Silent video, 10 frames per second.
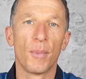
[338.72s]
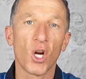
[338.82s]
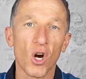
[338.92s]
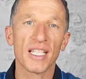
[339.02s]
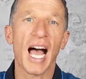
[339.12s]

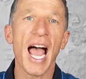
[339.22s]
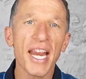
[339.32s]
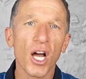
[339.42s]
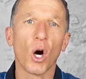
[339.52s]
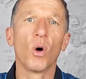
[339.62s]
because I
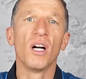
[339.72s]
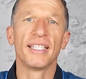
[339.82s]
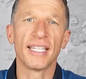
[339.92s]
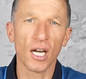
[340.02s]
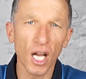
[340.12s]
know
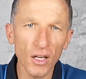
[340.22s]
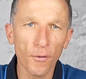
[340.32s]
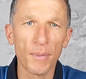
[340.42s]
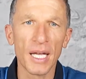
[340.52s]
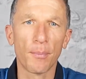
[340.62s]
that a lot
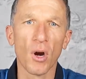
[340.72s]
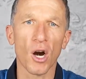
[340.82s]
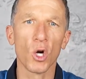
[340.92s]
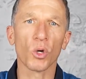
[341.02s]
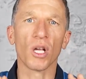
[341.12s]
of people
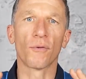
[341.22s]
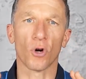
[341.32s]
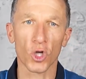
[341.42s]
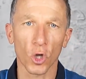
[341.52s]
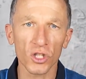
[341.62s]
are looking
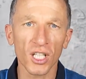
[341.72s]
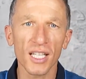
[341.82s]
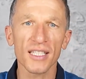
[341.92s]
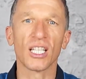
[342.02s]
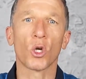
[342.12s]
for
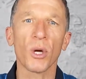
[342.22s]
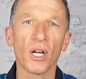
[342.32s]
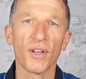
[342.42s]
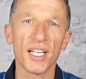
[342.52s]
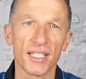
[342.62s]
shortcuts and quick
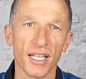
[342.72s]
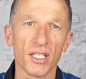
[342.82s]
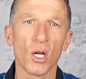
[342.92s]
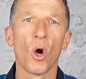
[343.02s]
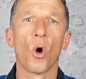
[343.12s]

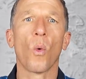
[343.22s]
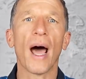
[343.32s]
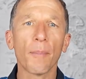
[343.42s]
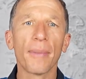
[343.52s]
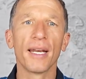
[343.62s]
fixes
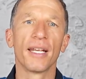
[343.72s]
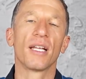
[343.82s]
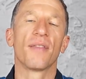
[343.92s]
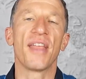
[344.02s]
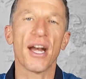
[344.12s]
while
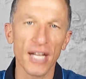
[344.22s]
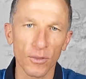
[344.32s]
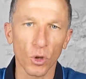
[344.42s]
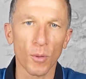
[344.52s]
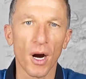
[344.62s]
building their
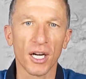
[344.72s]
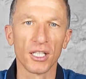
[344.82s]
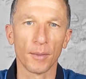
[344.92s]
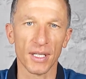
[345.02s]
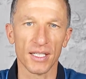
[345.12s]
network
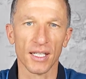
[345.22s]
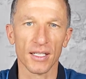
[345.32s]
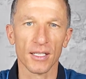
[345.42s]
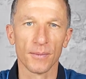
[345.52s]
marketing business.